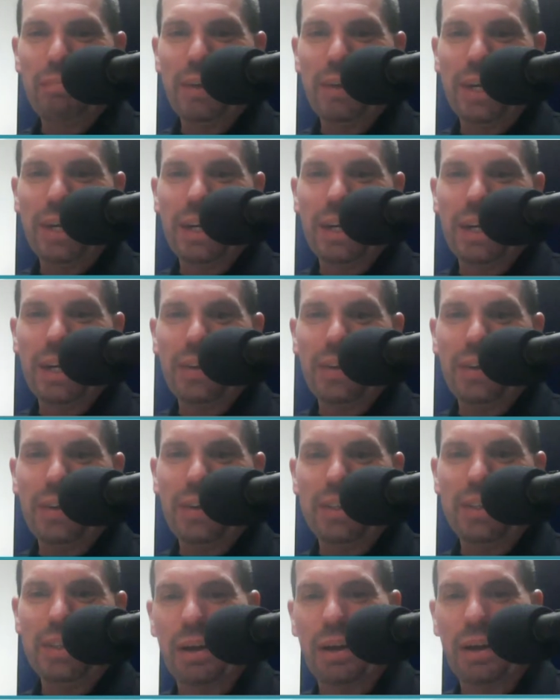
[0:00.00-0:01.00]
you
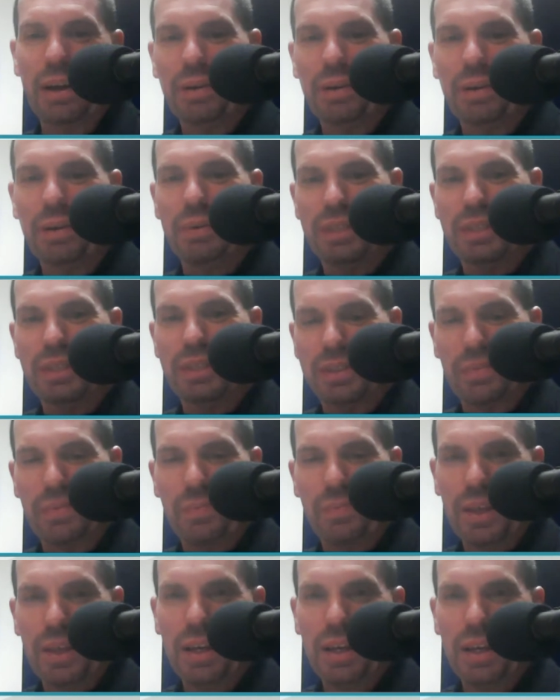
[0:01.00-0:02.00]
know,
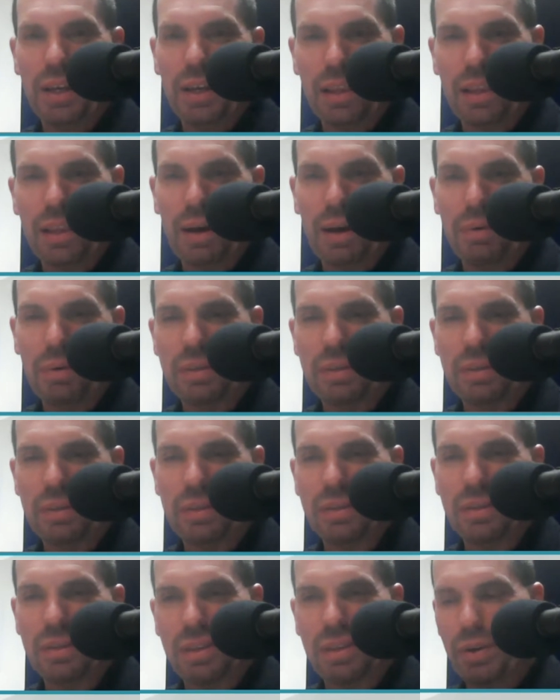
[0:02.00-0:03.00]
that was
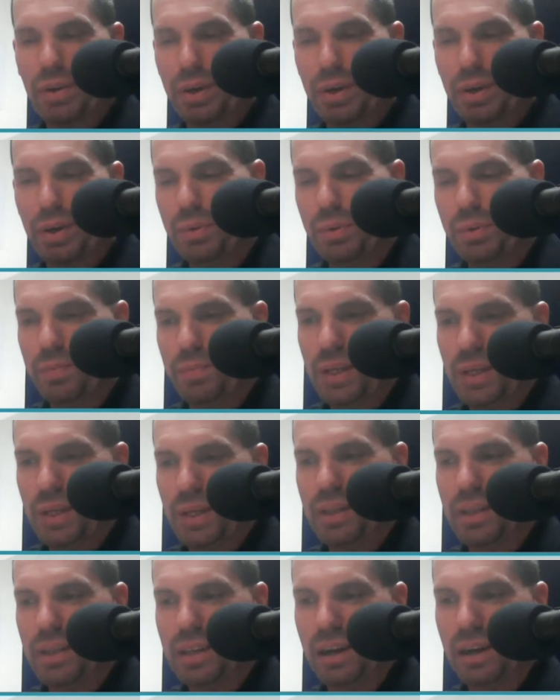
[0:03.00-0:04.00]
very cool that the
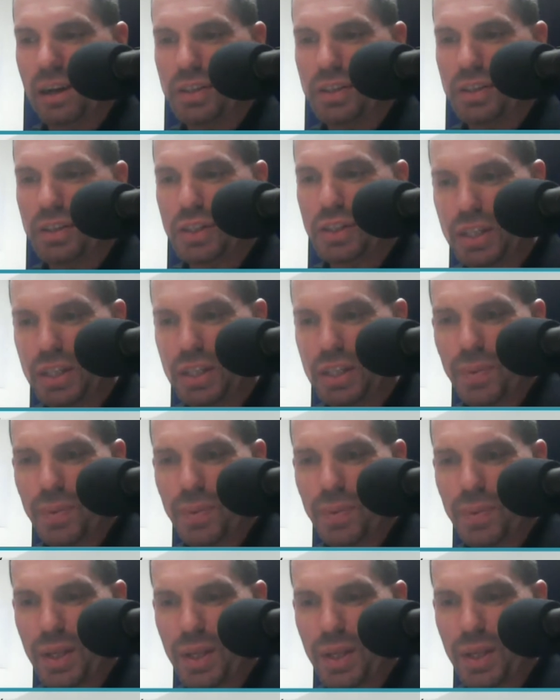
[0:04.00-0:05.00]
technology
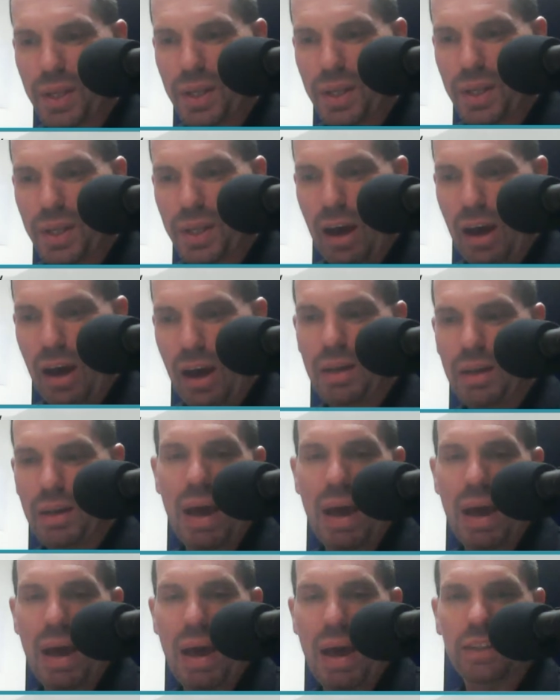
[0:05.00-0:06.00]
allowed me to get
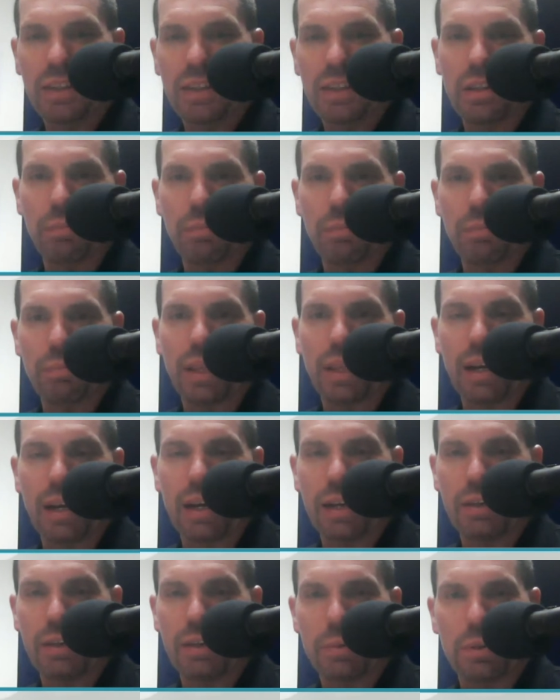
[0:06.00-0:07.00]
back into something that I
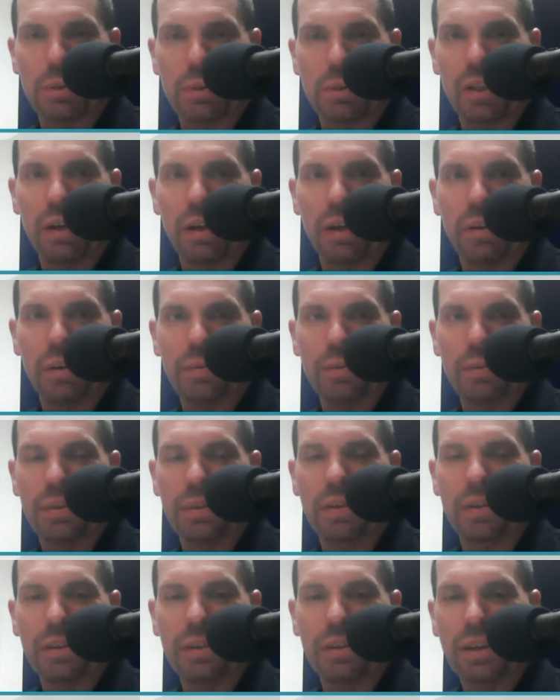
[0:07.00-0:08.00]
used to love and
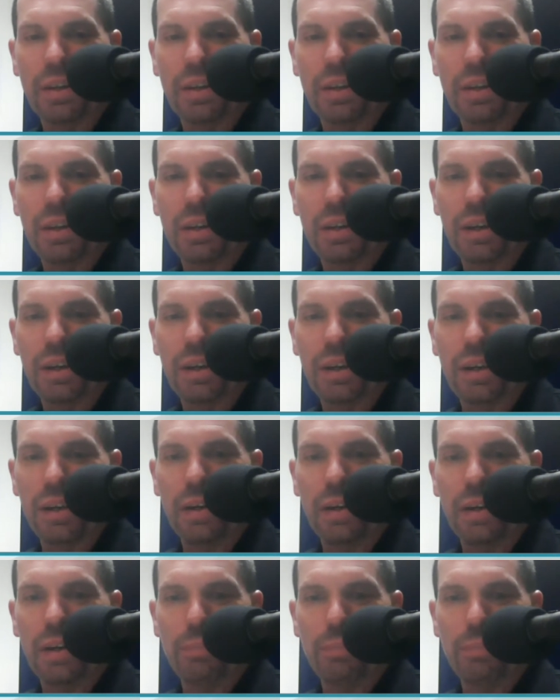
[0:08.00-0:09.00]
be
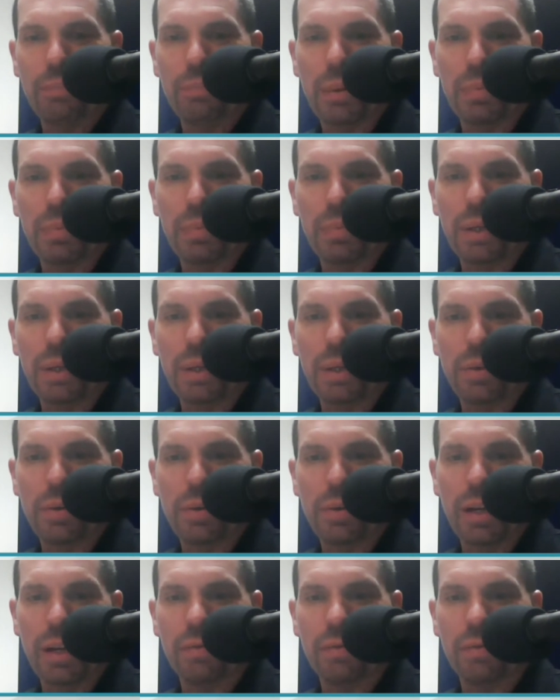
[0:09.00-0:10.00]
able to be creative
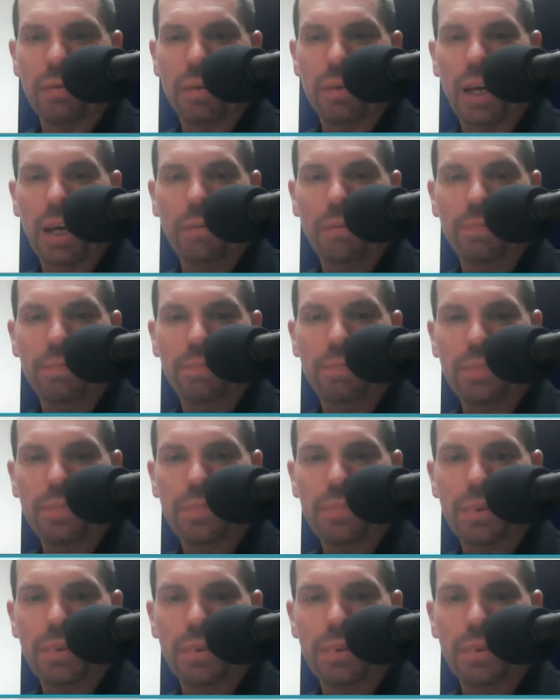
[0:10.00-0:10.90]
again. So.